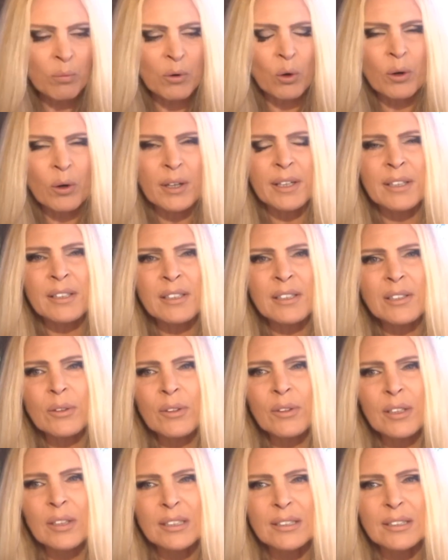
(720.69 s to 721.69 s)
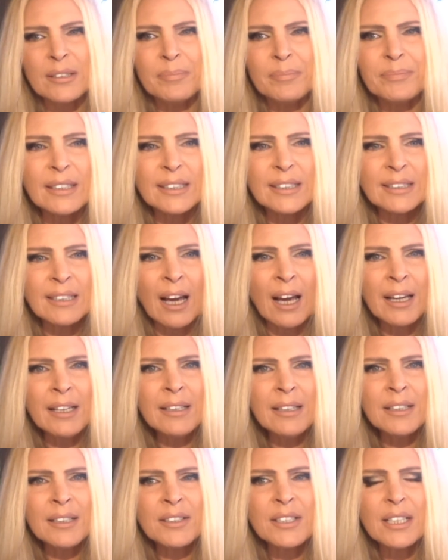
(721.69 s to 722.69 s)
more into this
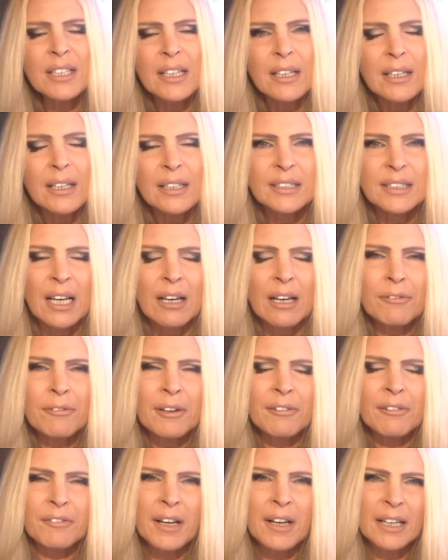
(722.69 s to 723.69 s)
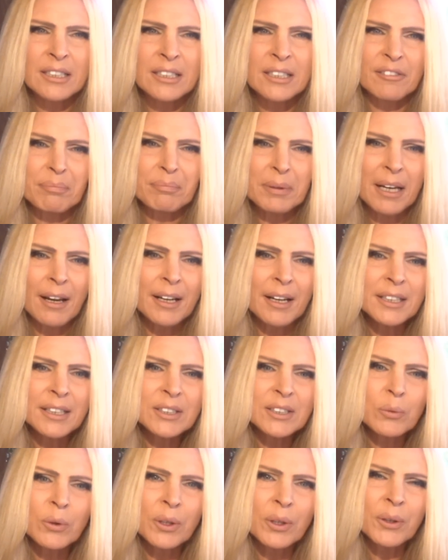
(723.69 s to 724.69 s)
silent, self-reflective
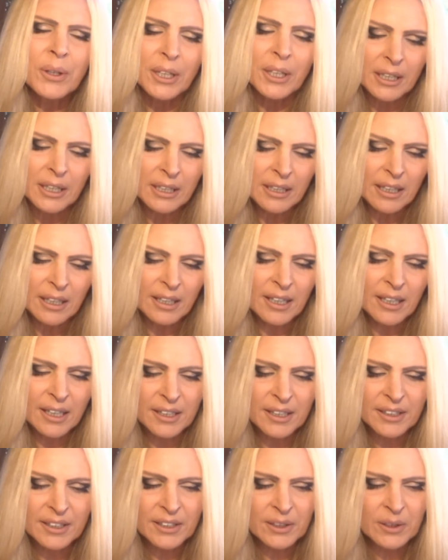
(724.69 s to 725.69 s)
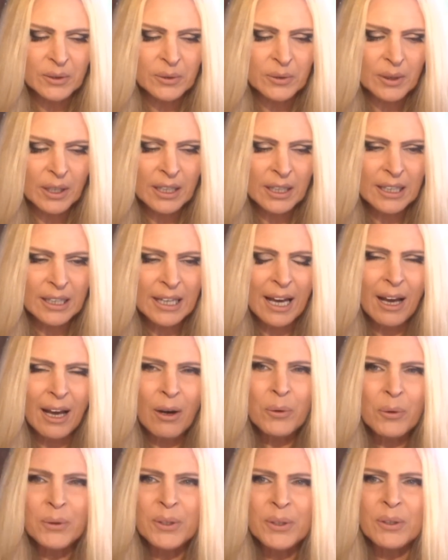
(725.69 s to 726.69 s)
place where you
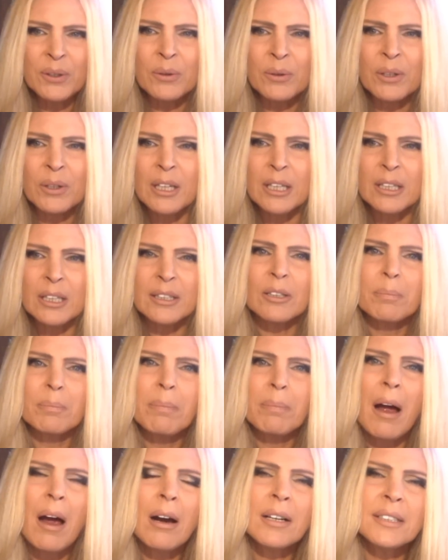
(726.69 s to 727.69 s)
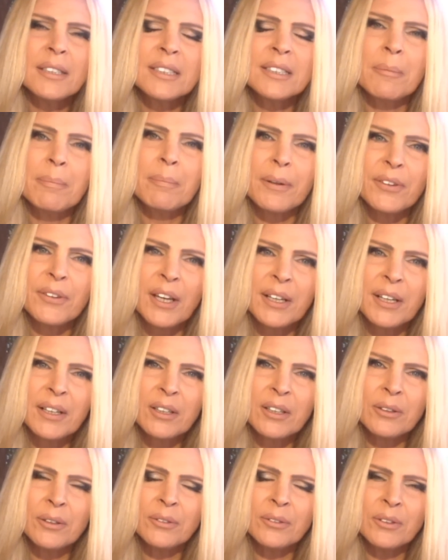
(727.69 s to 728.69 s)
allow your
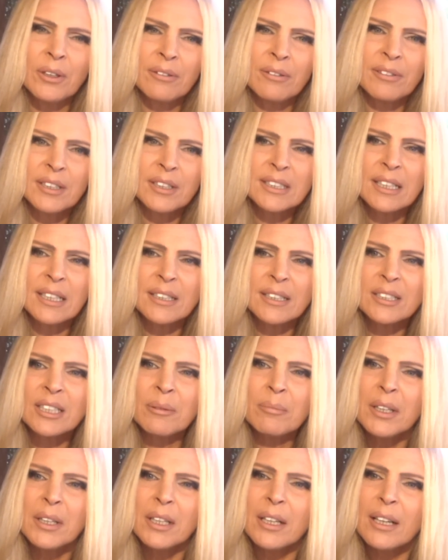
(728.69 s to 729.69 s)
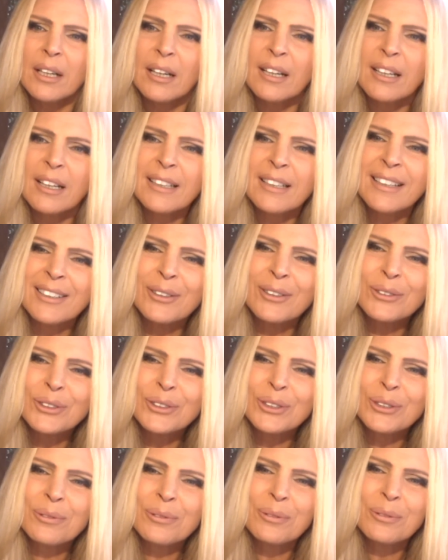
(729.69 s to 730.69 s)
parasympathetic nervous system, you know,
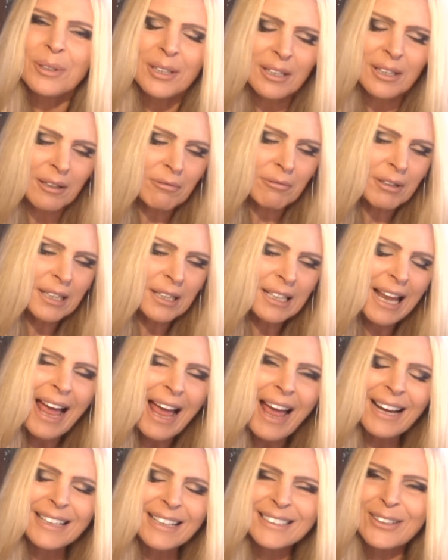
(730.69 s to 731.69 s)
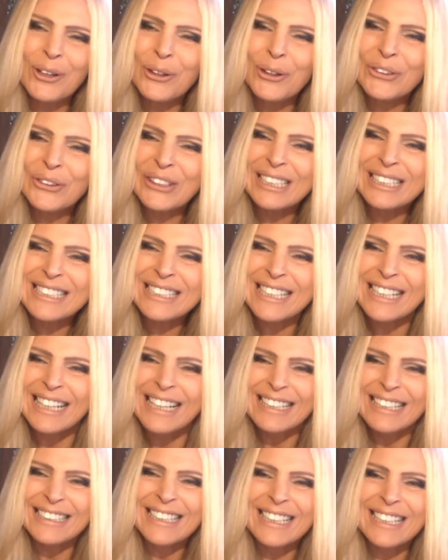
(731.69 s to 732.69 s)
to relax all these
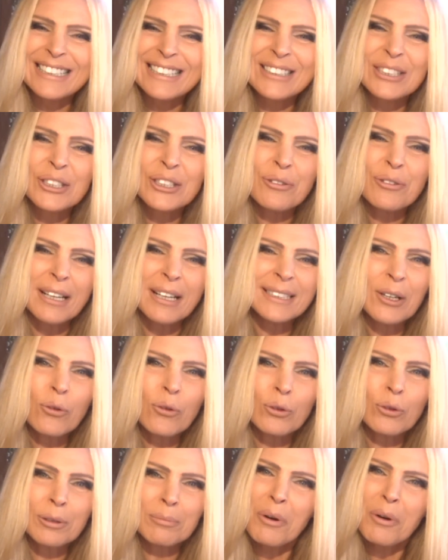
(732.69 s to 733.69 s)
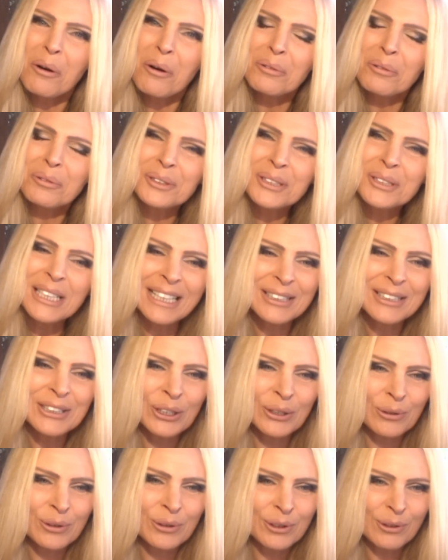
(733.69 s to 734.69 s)
stress hormones and
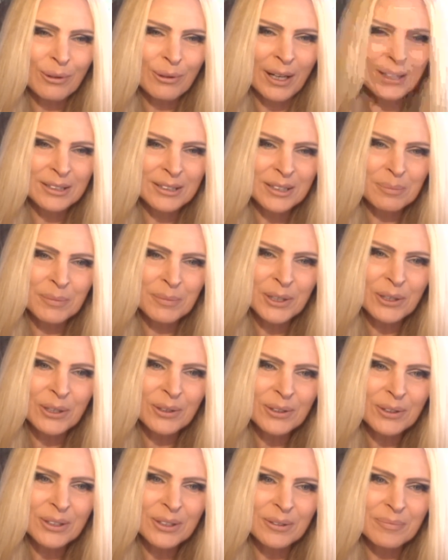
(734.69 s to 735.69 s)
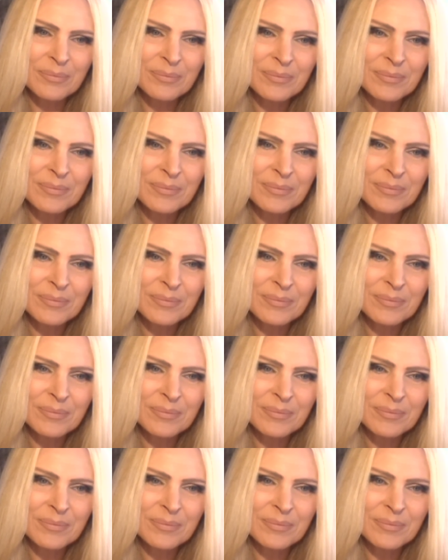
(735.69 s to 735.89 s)
neurotransmitters.